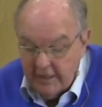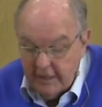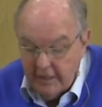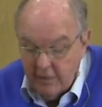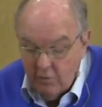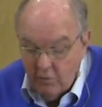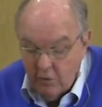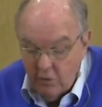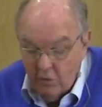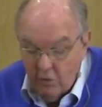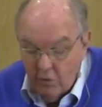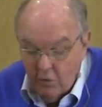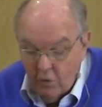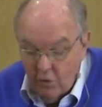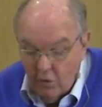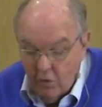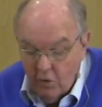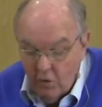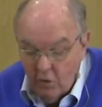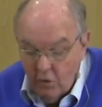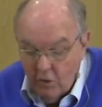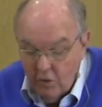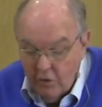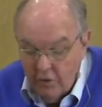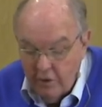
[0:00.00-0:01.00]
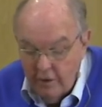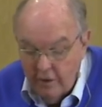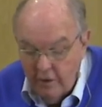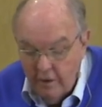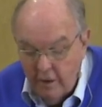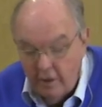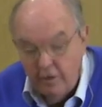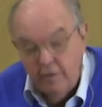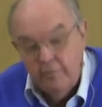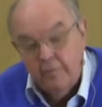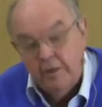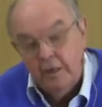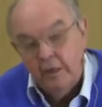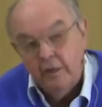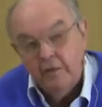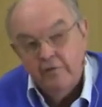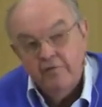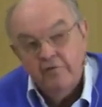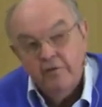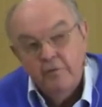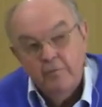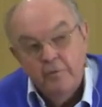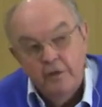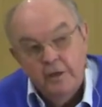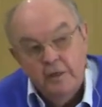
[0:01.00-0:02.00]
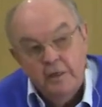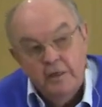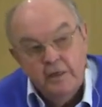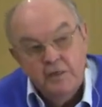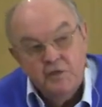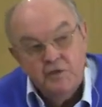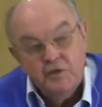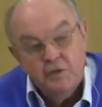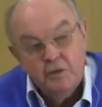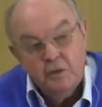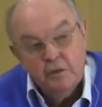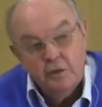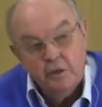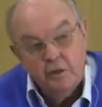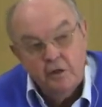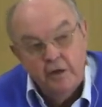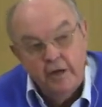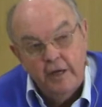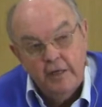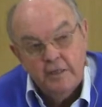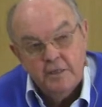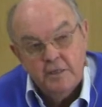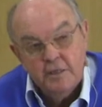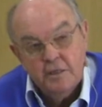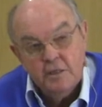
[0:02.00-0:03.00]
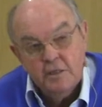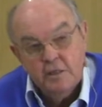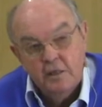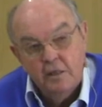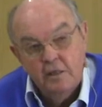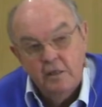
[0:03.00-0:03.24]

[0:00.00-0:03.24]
they will all know me from the least to the greatest,